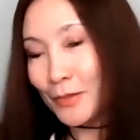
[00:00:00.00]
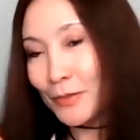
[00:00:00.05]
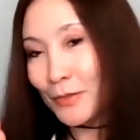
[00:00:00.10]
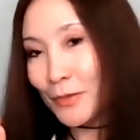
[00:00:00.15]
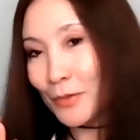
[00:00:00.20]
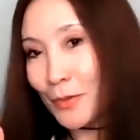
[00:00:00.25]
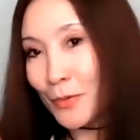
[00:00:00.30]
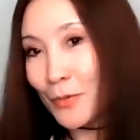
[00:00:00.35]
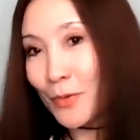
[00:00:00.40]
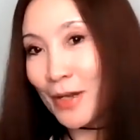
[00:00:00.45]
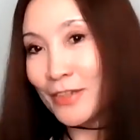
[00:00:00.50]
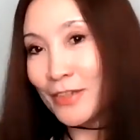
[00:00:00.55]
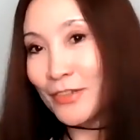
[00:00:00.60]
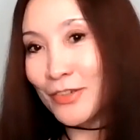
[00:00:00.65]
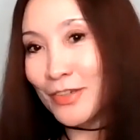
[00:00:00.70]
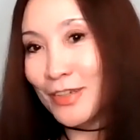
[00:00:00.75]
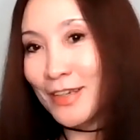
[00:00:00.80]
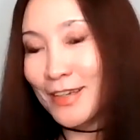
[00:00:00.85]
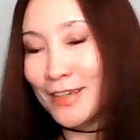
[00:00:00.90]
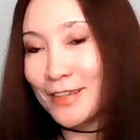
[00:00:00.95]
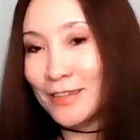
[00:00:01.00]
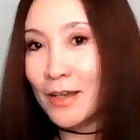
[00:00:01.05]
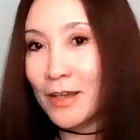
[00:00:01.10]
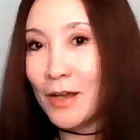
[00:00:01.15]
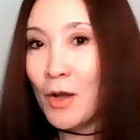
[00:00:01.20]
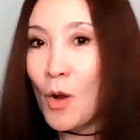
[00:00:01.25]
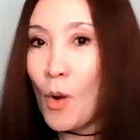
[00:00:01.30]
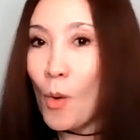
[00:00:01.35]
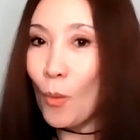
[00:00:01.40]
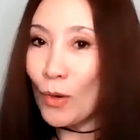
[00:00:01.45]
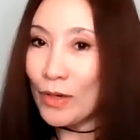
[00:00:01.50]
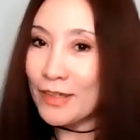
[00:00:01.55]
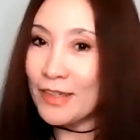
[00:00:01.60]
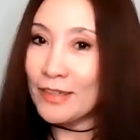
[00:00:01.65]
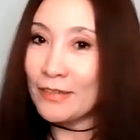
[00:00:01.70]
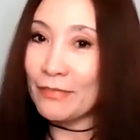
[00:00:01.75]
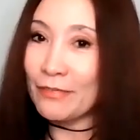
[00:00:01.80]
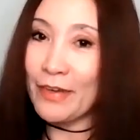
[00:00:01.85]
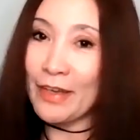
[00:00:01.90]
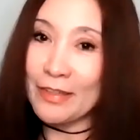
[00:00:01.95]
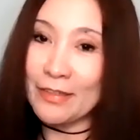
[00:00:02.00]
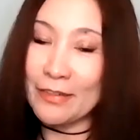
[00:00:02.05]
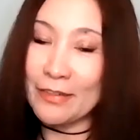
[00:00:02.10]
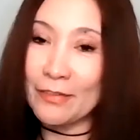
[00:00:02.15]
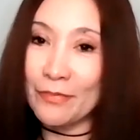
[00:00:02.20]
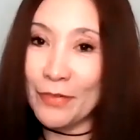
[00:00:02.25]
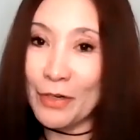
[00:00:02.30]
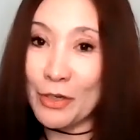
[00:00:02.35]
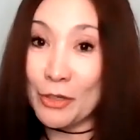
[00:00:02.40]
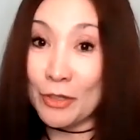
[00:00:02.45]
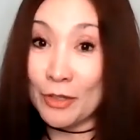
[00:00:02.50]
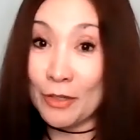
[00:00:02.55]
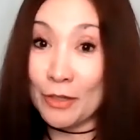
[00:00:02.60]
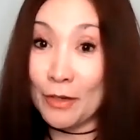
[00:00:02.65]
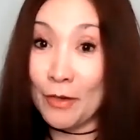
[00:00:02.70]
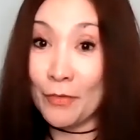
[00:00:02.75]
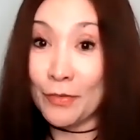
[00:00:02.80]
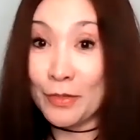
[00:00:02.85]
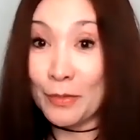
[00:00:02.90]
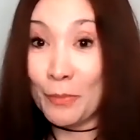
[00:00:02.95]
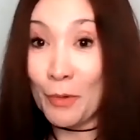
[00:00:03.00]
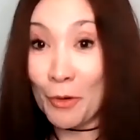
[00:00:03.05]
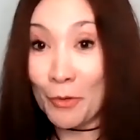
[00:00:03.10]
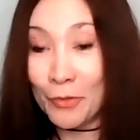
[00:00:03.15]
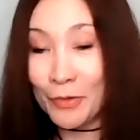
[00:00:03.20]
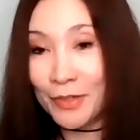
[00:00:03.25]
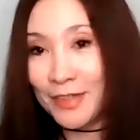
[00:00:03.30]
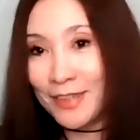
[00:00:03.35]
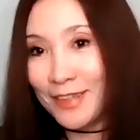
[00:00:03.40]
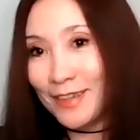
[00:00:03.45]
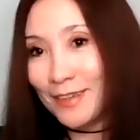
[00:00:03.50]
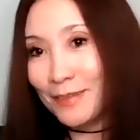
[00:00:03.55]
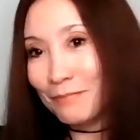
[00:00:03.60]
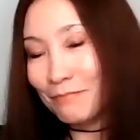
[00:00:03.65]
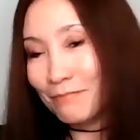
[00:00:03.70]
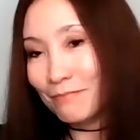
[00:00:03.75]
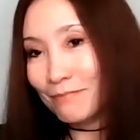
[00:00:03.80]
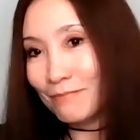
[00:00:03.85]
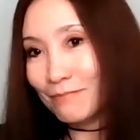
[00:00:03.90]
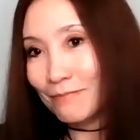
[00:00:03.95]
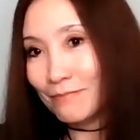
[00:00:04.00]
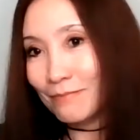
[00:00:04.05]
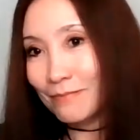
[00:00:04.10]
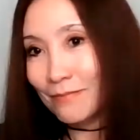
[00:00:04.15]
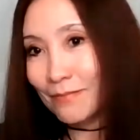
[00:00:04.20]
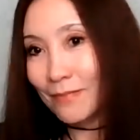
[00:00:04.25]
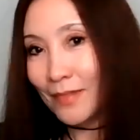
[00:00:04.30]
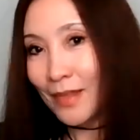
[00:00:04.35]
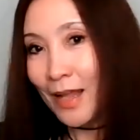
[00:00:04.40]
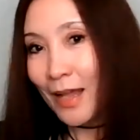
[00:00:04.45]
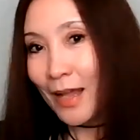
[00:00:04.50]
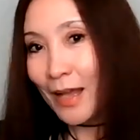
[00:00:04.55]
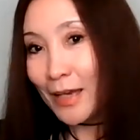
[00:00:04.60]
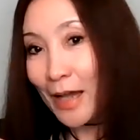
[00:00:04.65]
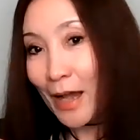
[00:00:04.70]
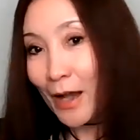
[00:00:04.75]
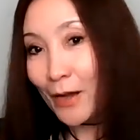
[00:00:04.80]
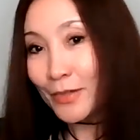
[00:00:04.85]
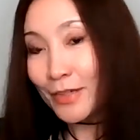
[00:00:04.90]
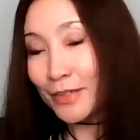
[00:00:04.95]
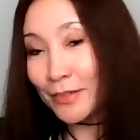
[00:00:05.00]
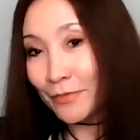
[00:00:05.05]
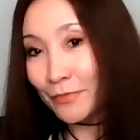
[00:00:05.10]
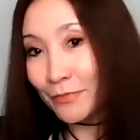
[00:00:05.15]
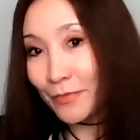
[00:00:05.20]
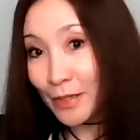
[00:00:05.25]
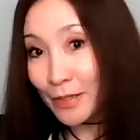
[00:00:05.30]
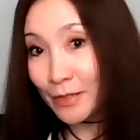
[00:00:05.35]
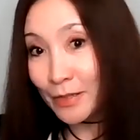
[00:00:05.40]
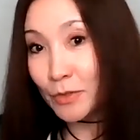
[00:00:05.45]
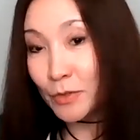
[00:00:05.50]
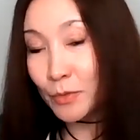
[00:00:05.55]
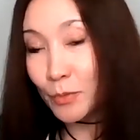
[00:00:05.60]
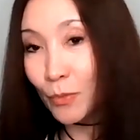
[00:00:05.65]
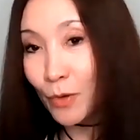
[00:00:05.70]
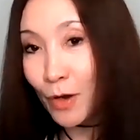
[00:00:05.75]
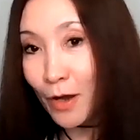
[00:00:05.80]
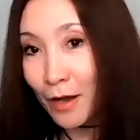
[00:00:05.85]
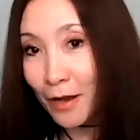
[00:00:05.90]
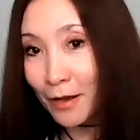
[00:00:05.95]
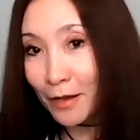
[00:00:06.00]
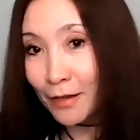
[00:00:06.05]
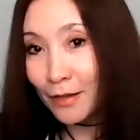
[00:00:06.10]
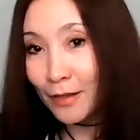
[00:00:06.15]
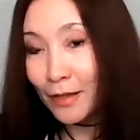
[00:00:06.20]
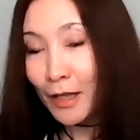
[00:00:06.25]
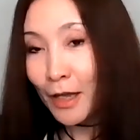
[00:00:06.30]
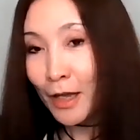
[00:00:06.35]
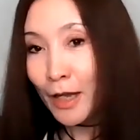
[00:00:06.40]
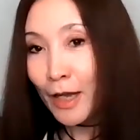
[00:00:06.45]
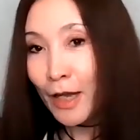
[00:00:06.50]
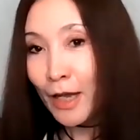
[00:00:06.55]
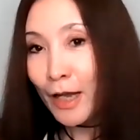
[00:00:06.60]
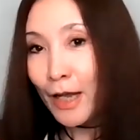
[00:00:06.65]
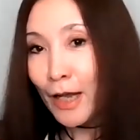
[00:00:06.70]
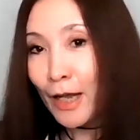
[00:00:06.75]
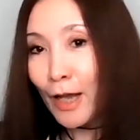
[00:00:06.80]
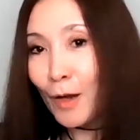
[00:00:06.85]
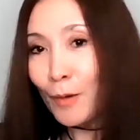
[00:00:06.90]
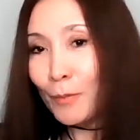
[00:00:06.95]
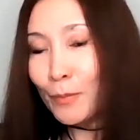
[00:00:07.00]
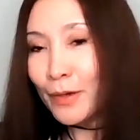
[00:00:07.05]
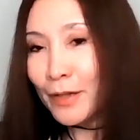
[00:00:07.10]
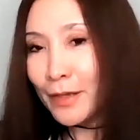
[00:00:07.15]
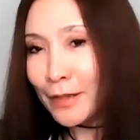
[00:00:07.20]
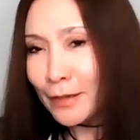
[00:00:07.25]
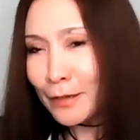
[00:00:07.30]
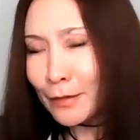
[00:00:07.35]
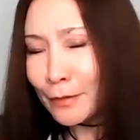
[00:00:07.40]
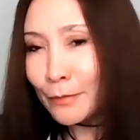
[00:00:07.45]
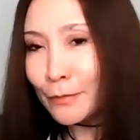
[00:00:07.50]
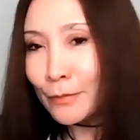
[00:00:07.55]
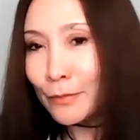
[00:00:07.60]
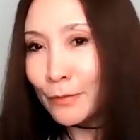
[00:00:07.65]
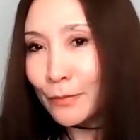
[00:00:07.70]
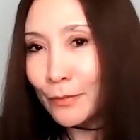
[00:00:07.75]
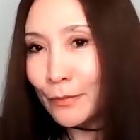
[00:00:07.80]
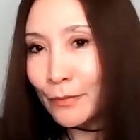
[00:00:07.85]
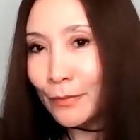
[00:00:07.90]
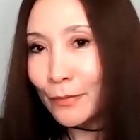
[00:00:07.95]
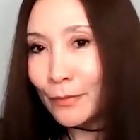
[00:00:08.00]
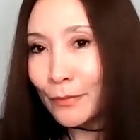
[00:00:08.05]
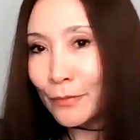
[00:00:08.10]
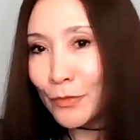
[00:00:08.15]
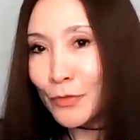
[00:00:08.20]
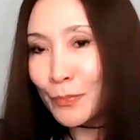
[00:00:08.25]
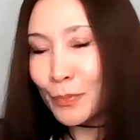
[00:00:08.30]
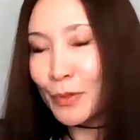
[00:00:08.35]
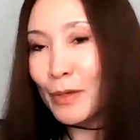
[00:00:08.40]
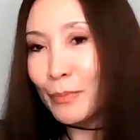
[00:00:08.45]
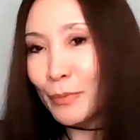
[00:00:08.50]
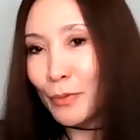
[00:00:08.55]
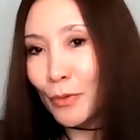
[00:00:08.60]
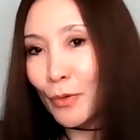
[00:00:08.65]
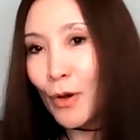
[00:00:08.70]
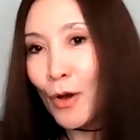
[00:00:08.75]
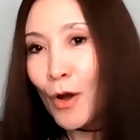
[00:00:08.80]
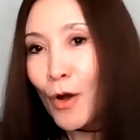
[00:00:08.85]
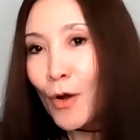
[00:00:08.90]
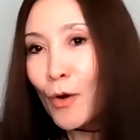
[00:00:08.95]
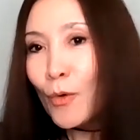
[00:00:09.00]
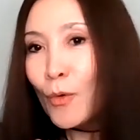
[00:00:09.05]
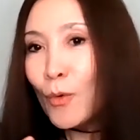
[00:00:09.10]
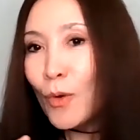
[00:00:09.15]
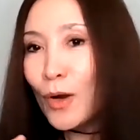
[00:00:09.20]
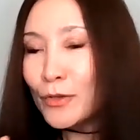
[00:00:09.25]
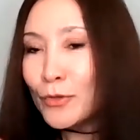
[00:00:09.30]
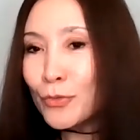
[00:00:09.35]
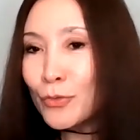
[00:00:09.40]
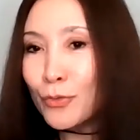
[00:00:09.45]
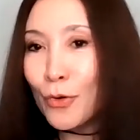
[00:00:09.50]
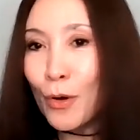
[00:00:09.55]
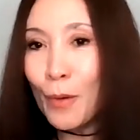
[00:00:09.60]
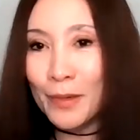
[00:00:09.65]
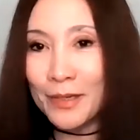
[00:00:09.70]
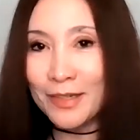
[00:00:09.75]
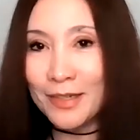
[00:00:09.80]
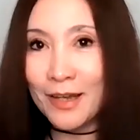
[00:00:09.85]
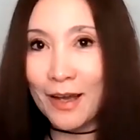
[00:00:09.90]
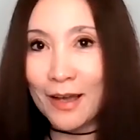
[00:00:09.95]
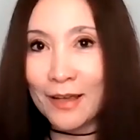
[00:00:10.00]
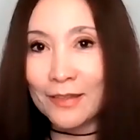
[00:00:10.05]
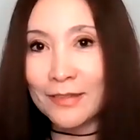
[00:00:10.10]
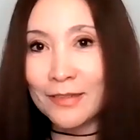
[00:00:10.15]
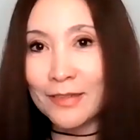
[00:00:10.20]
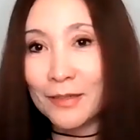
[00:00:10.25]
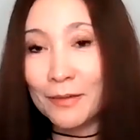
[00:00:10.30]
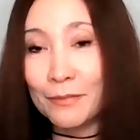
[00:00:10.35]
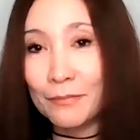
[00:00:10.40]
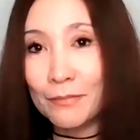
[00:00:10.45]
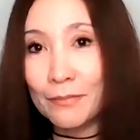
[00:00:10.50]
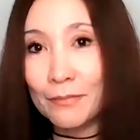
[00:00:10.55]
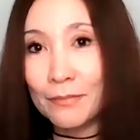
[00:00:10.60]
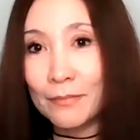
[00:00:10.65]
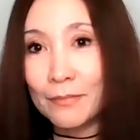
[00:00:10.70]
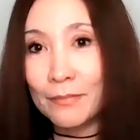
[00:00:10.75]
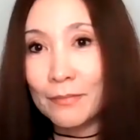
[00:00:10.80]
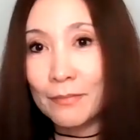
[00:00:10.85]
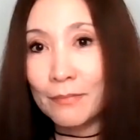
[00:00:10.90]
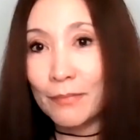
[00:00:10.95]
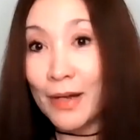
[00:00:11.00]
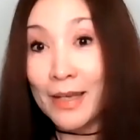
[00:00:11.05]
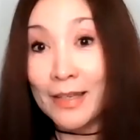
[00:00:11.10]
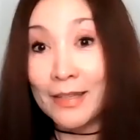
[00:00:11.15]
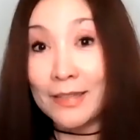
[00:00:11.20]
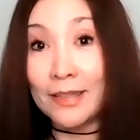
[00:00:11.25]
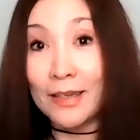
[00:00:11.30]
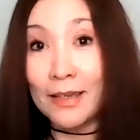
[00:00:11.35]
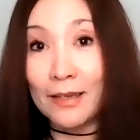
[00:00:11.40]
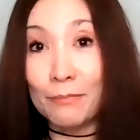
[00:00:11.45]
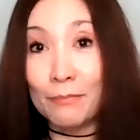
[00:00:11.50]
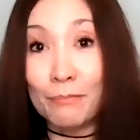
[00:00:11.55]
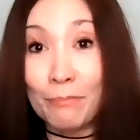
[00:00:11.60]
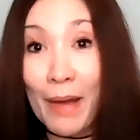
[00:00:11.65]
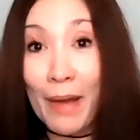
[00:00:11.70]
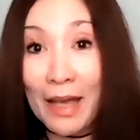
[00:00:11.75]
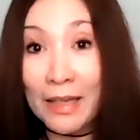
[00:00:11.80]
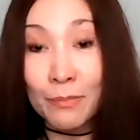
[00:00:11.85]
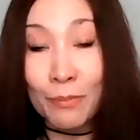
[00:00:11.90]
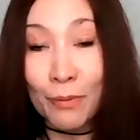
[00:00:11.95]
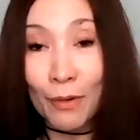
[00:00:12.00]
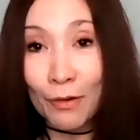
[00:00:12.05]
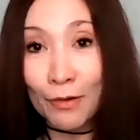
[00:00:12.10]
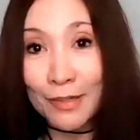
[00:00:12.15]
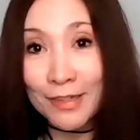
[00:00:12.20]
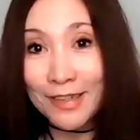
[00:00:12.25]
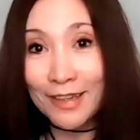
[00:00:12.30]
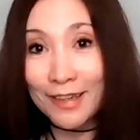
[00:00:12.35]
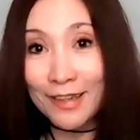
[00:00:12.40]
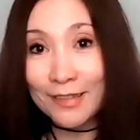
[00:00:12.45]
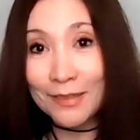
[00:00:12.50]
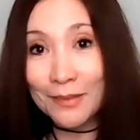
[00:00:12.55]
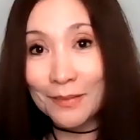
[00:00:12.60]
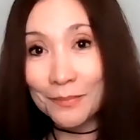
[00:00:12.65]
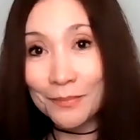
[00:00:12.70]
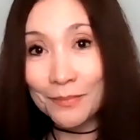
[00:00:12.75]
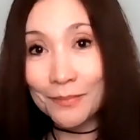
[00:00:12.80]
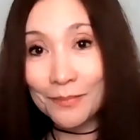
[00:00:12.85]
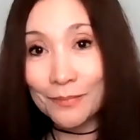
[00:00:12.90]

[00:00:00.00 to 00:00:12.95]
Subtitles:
So the question is, what is Fetzer's vision of democracy? And how does Fetzer's work help heal those people who are traumatized by, say, bad politics?